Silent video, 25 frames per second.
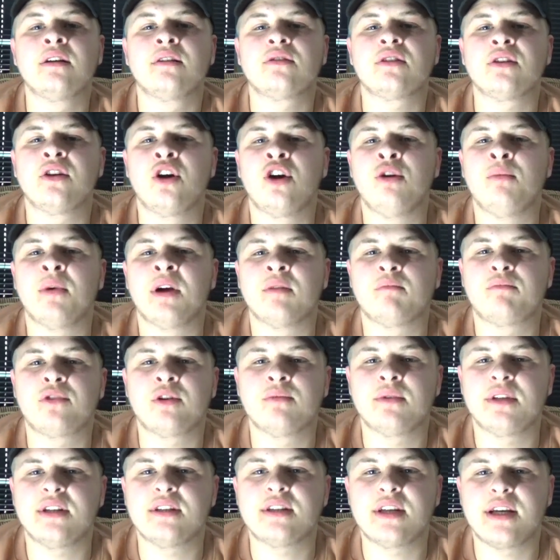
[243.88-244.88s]
don't know, man,
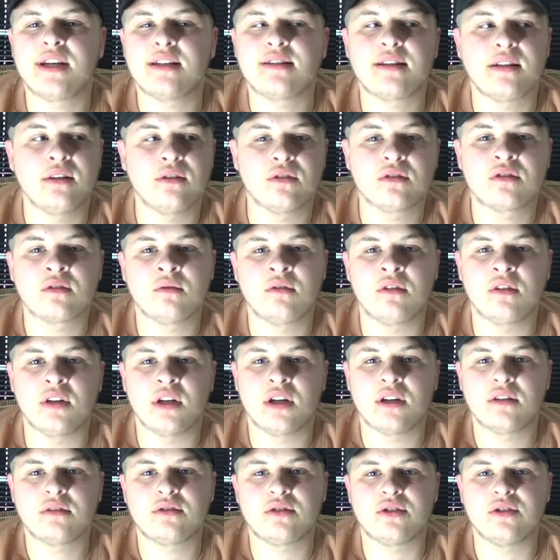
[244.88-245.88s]
probably DT or something like
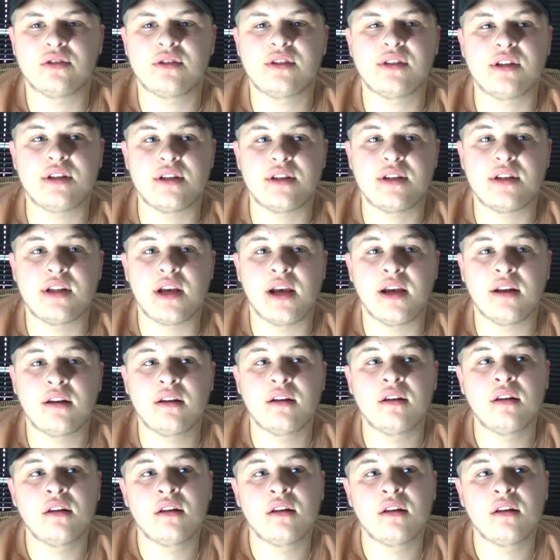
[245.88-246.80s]
that. It was just dead.